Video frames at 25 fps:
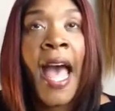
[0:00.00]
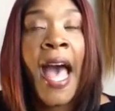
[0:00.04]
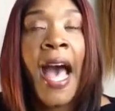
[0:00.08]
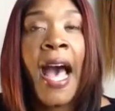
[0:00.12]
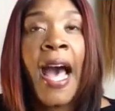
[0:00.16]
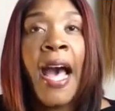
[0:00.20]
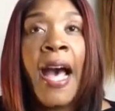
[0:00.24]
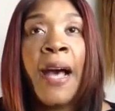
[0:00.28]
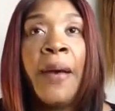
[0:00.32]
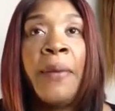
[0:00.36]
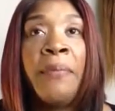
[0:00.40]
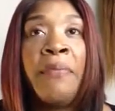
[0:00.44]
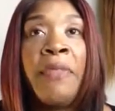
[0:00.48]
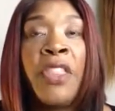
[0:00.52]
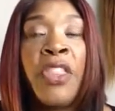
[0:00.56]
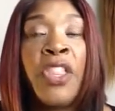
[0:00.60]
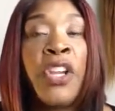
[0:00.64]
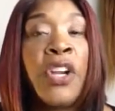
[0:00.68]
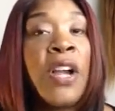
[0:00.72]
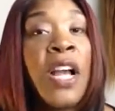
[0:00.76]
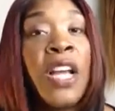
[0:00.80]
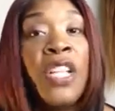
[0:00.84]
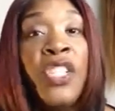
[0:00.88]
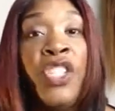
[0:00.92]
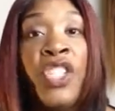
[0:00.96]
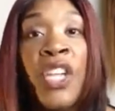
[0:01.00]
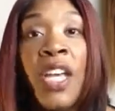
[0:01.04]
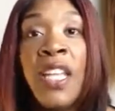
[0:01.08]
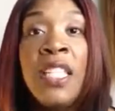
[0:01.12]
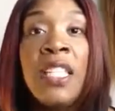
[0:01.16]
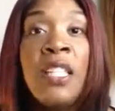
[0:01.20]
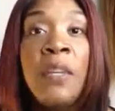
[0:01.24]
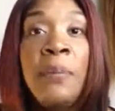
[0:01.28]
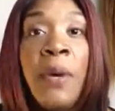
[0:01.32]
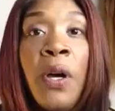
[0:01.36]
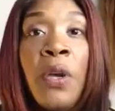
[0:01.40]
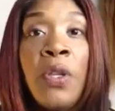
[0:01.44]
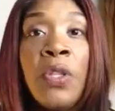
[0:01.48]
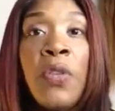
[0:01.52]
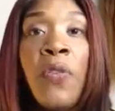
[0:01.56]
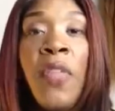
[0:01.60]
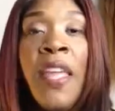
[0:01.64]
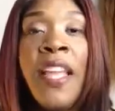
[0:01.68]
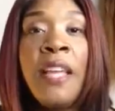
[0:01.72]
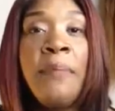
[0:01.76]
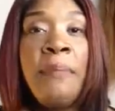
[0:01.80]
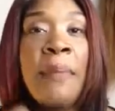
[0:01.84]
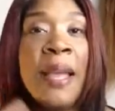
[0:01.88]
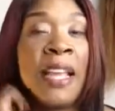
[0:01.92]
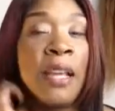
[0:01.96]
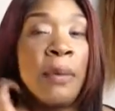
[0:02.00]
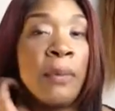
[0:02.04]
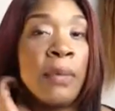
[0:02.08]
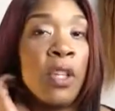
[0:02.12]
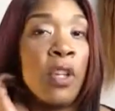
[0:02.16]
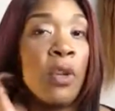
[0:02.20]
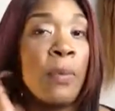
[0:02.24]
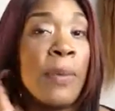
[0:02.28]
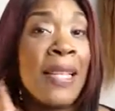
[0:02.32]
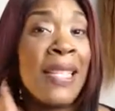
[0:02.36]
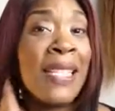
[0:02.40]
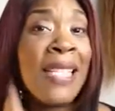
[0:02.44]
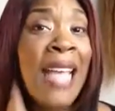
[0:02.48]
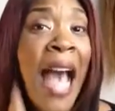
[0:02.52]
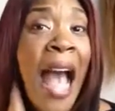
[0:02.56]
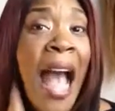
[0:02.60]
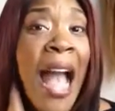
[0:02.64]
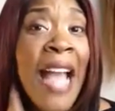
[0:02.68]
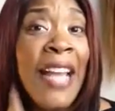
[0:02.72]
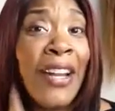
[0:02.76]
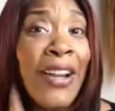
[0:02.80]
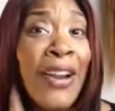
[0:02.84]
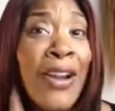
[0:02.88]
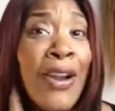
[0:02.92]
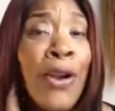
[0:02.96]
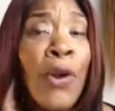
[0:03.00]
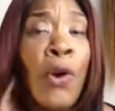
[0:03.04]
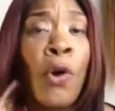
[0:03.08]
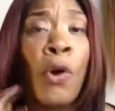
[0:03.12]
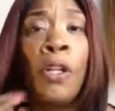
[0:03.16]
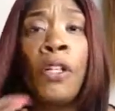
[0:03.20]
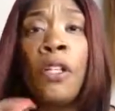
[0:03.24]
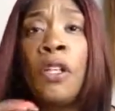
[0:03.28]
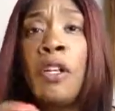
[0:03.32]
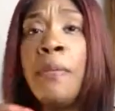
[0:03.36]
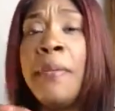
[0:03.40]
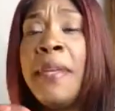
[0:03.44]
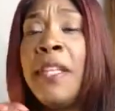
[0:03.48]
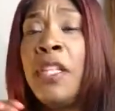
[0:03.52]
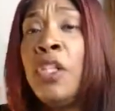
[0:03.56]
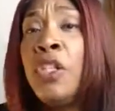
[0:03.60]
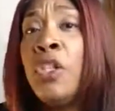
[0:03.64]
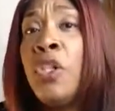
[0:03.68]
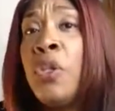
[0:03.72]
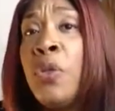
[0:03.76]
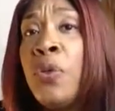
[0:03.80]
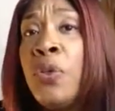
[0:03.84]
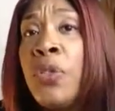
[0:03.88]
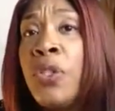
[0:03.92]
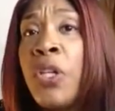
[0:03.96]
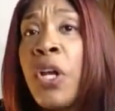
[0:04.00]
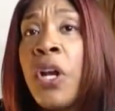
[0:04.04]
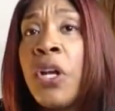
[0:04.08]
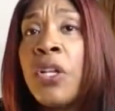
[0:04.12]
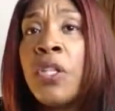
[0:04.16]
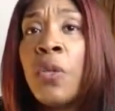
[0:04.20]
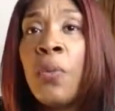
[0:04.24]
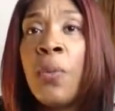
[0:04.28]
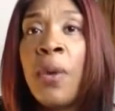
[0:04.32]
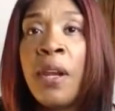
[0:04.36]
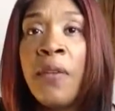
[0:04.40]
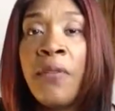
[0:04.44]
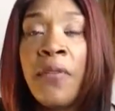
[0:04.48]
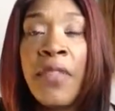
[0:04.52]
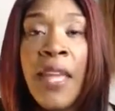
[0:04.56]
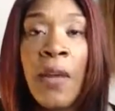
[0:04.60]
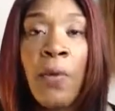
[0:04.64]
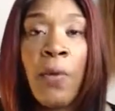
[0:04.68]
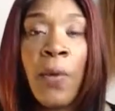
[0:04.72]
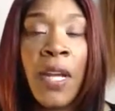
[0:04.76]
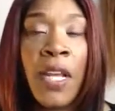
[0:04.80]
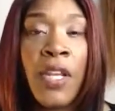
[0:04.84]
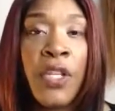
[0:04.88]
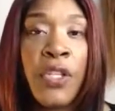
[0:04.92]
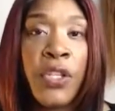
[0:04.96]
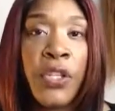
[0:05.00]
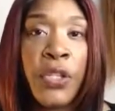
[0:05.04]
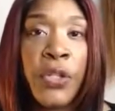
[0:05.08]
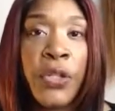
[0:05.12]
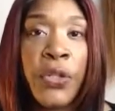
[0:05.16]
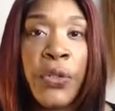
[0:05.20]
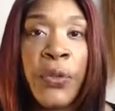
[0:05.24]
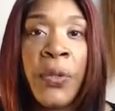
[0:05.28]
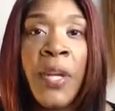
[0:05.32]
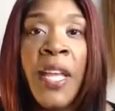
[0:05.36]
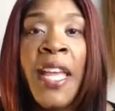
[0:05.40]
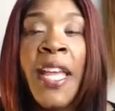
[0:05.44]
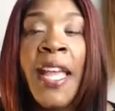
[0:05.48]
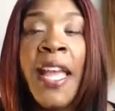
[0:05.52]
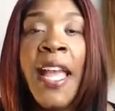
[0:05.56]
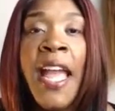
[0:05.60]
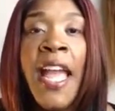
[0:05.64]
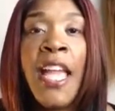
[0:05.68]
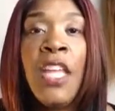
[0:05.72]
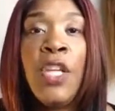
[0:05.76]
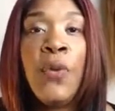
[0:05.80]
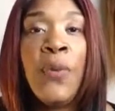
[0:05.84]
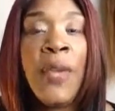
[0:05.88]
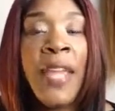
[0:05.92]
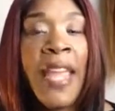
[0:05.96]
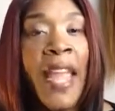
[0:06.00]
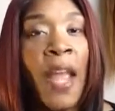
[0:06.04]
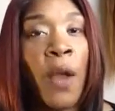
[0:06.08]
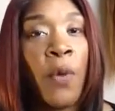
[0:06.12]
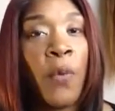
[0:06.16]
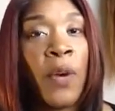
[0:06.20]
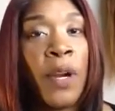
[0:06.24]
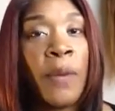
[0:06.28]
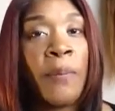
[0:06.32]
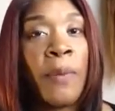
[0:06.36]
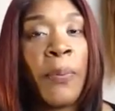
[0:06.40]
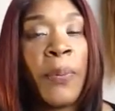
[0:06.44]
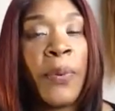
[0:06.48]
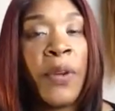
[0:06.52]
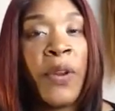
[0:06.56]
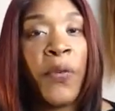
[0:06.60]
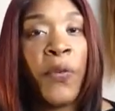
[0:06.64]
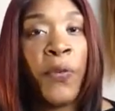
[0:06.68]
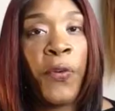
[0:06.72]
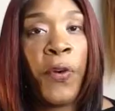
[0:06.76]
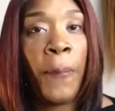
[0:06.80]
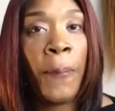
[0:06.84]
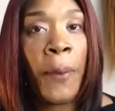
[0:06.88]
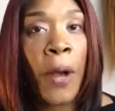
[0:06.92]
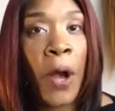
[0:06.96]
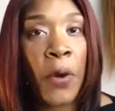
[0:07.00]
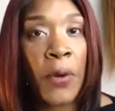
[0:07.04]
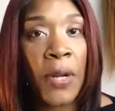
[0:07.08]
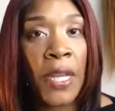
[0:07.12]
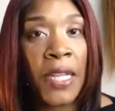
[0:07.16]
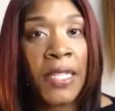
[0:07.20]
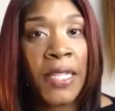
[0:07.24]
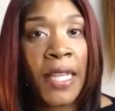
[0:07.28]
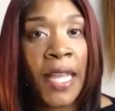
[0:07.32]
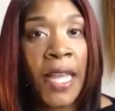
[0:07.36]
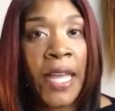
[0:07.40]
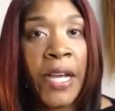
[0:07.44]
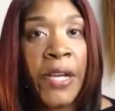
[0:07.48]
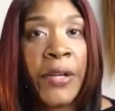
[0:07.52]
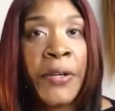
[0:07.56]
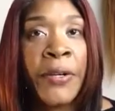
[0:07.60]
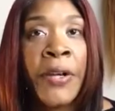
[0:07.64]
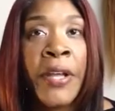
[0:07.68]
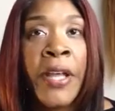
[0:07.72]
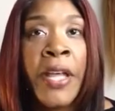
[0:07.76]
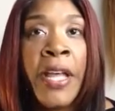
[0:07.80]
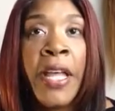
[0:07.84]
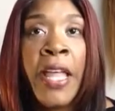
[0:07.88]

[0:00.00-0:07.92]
They're adjustable, so they can make them a little bit tighter or a little bit looser, so whatever they want to do. And you can't wear them up in a full ponytail.